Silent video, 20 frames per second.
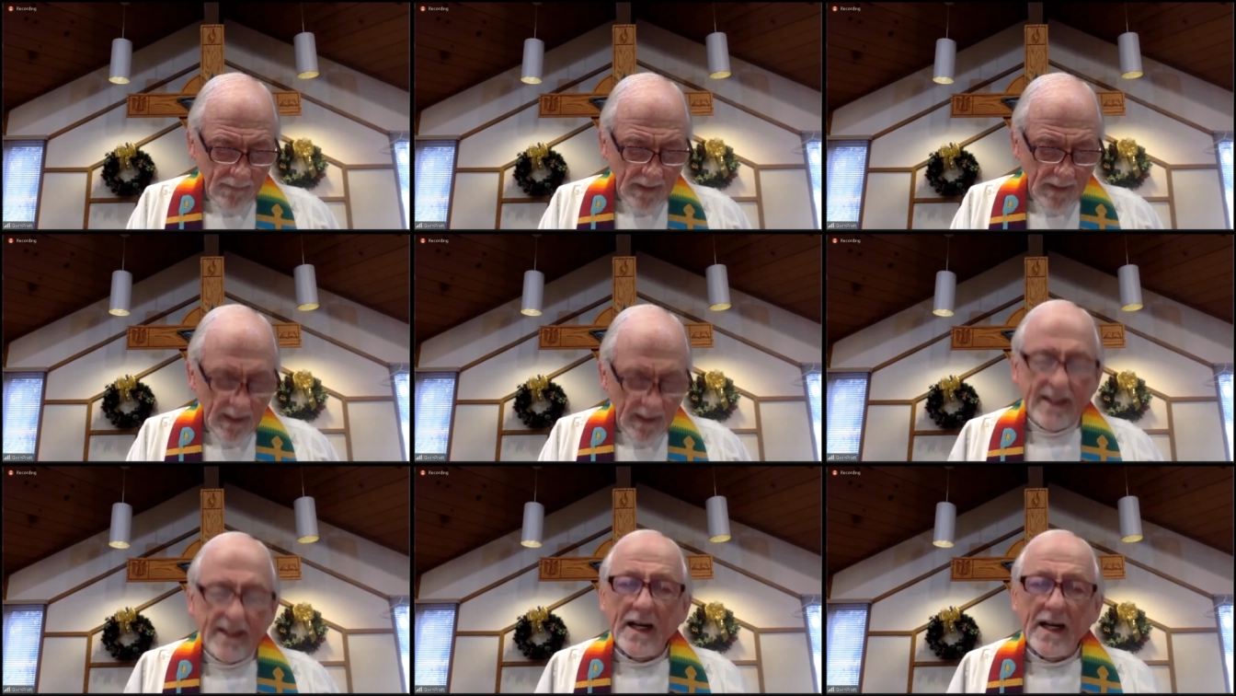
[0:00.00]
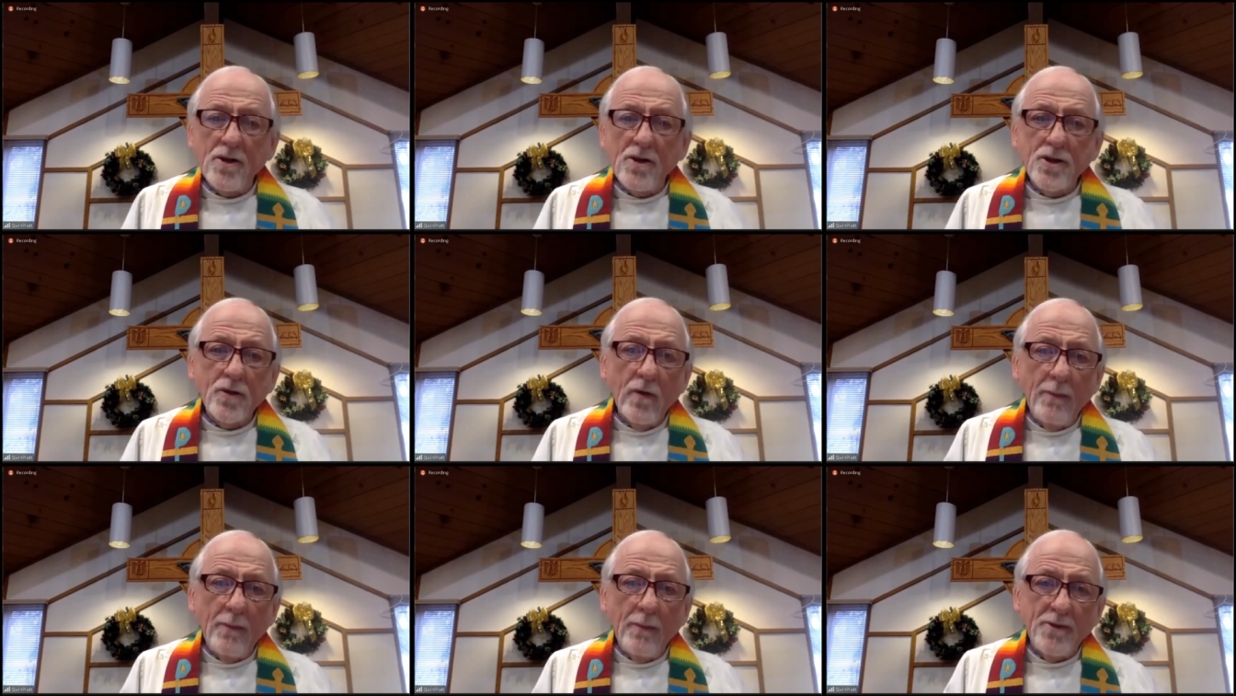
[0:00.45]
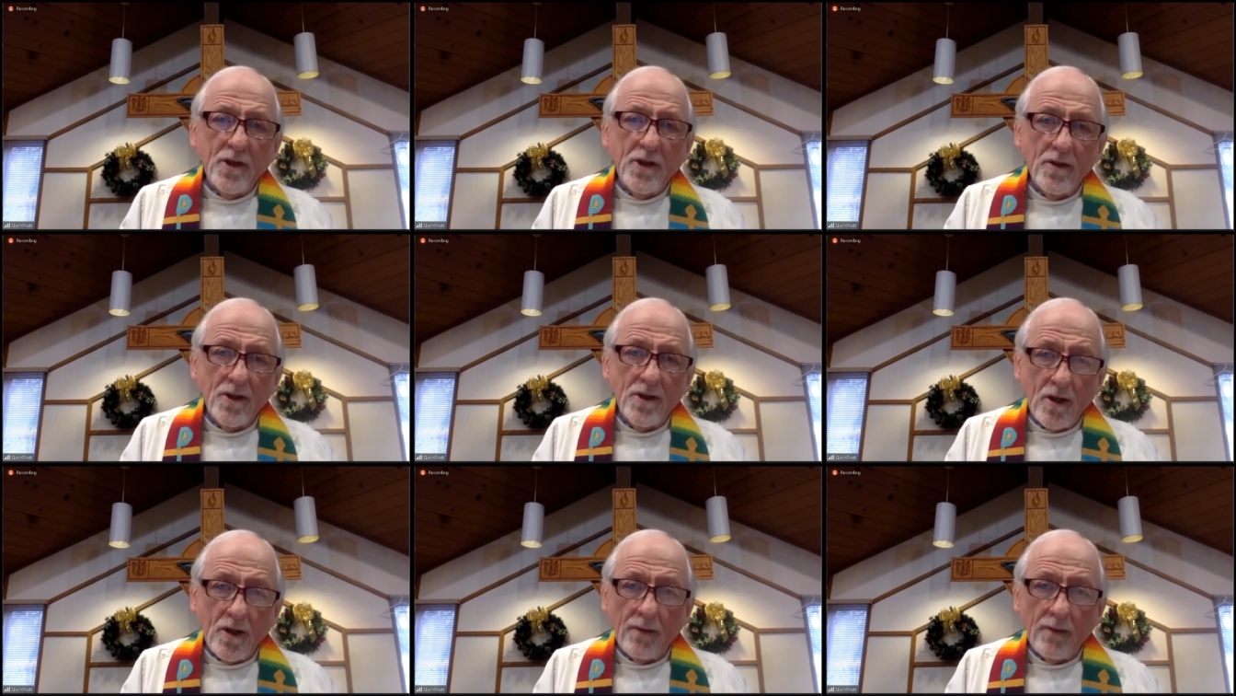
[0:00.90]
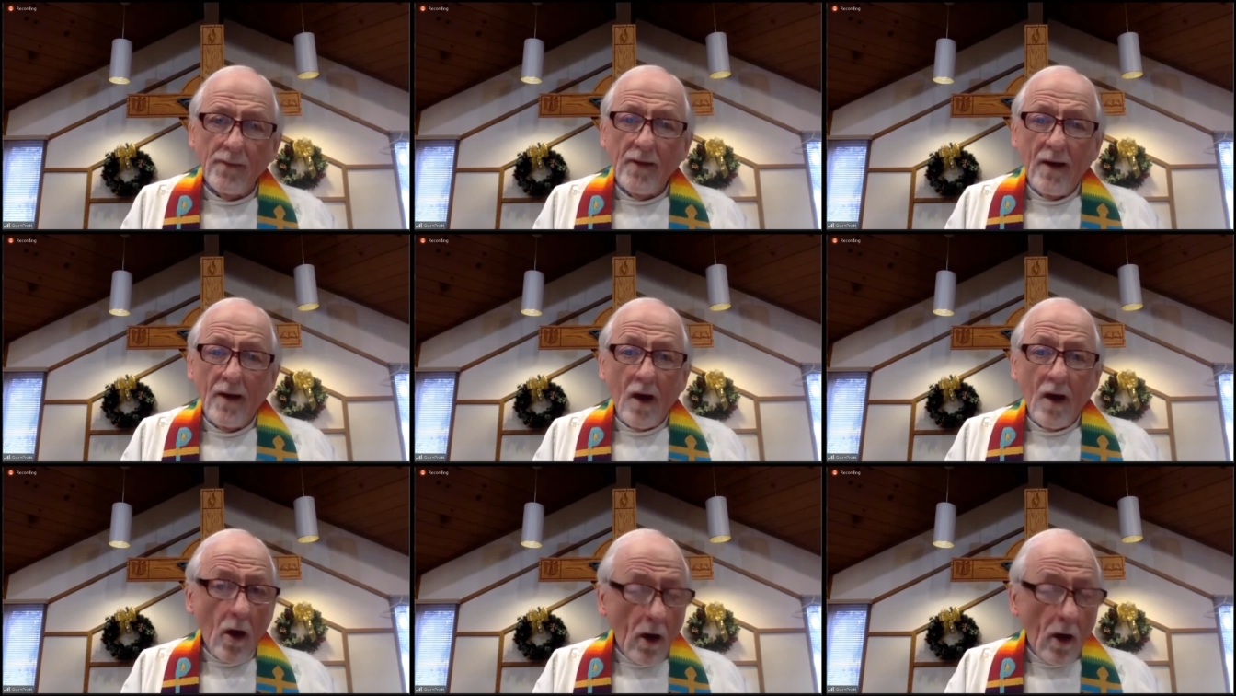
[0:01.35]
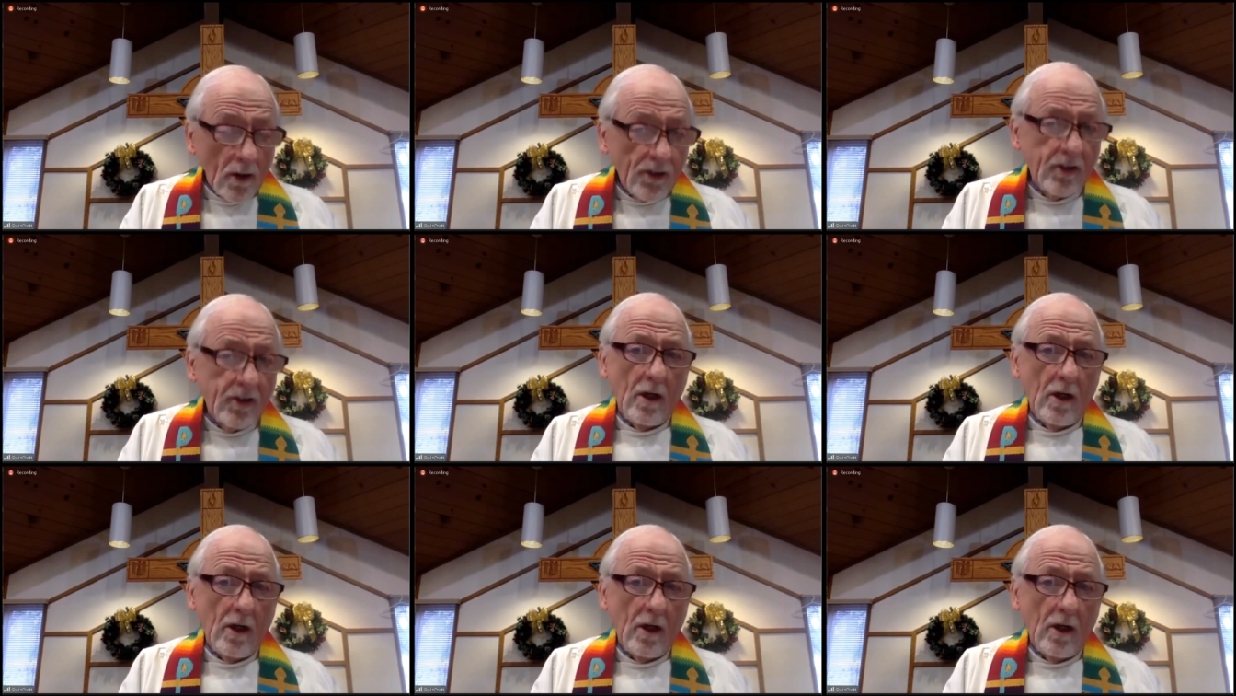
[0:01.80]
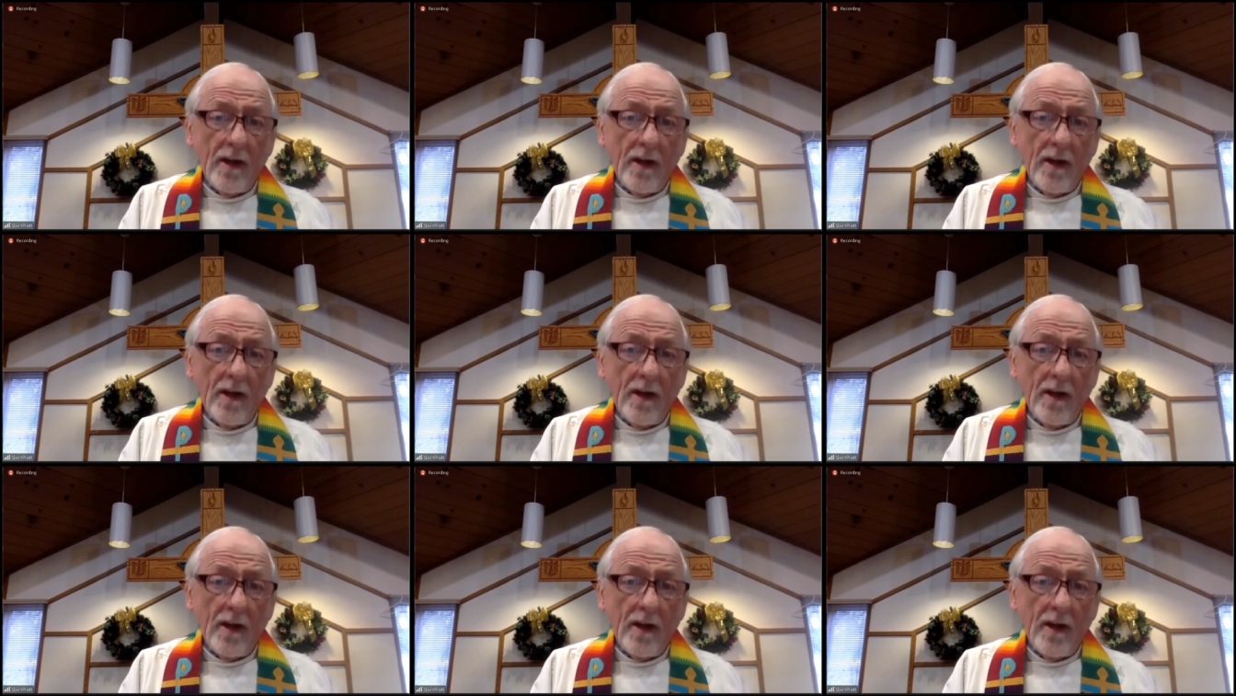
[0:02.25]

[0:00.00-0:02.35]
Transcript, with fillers: And in our scriptures also,